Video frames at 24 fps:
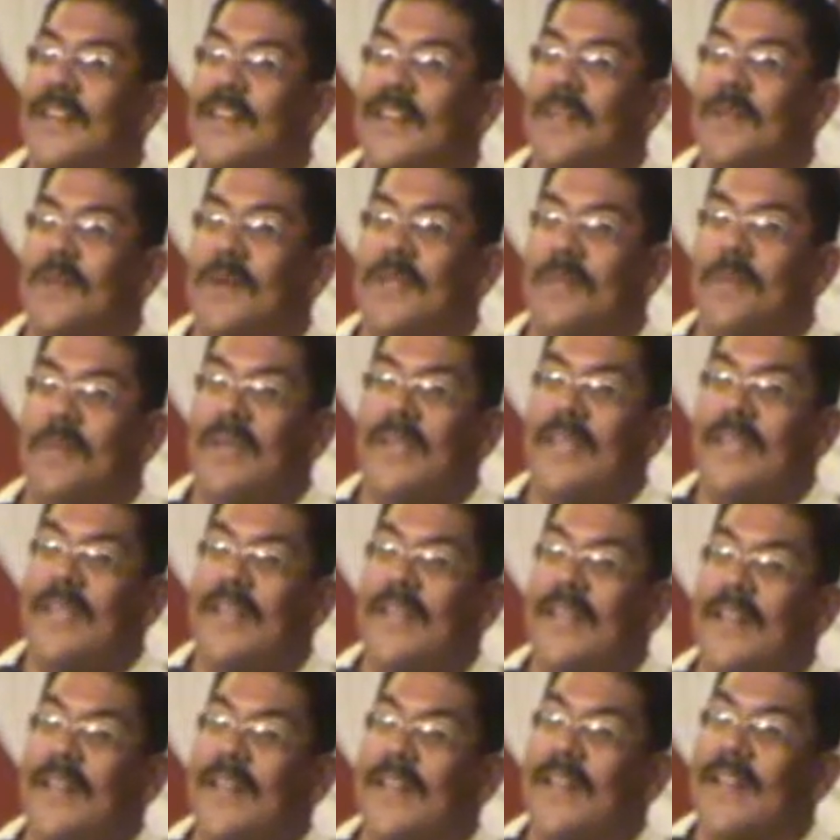You with
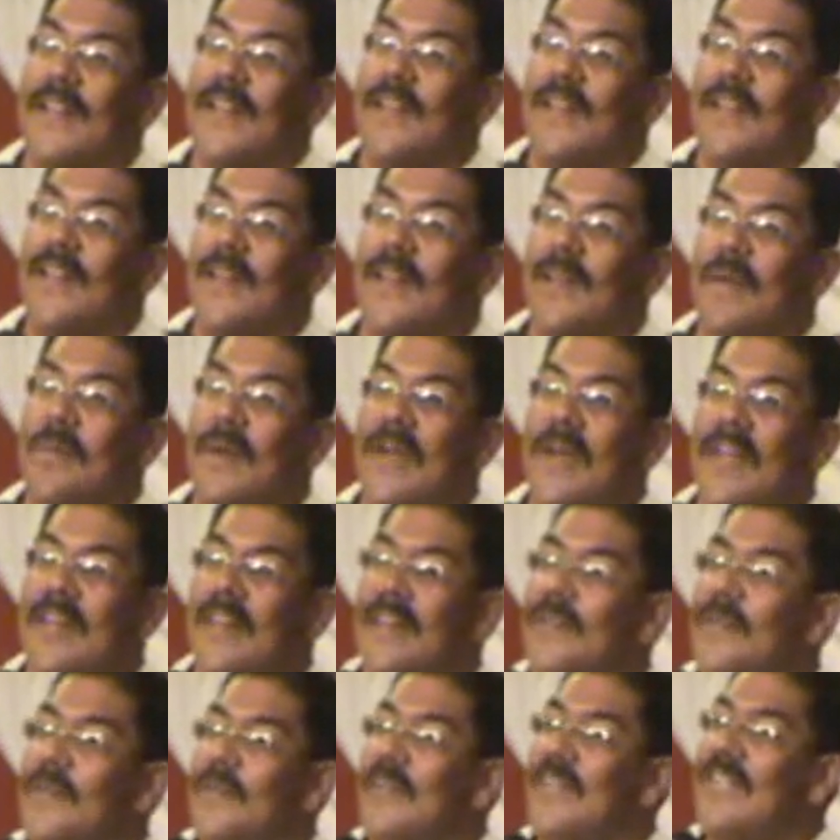me?
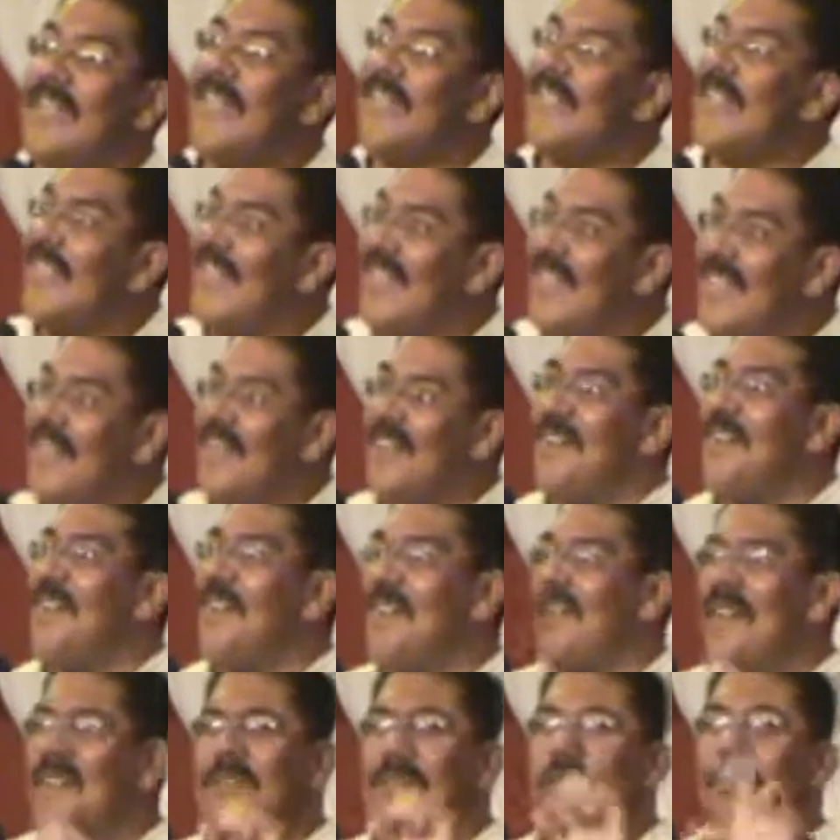Amen? We need to hear.
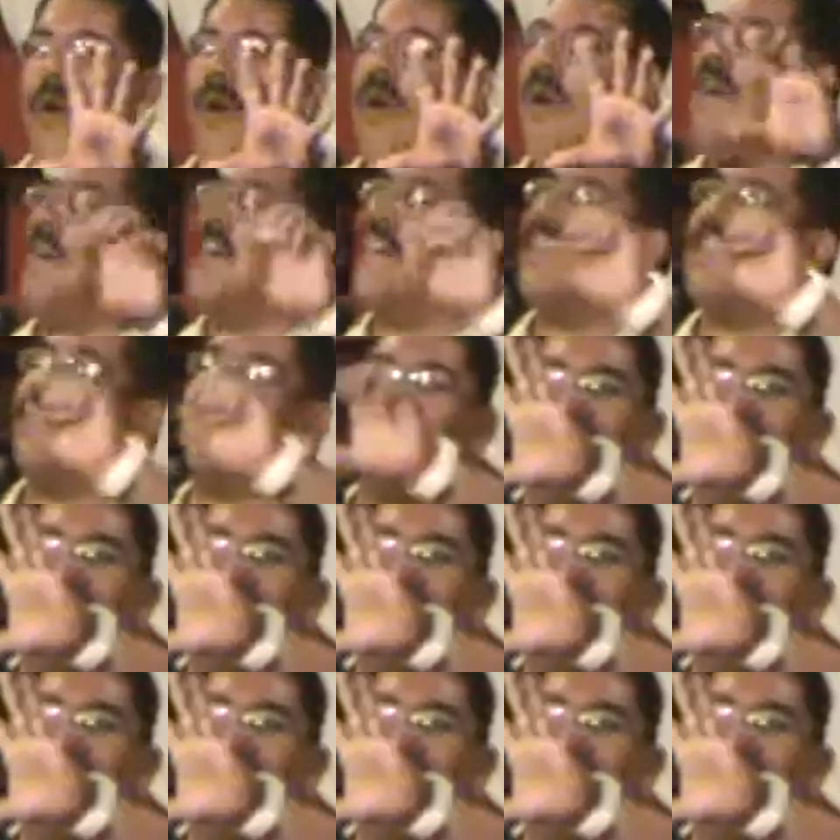There's warning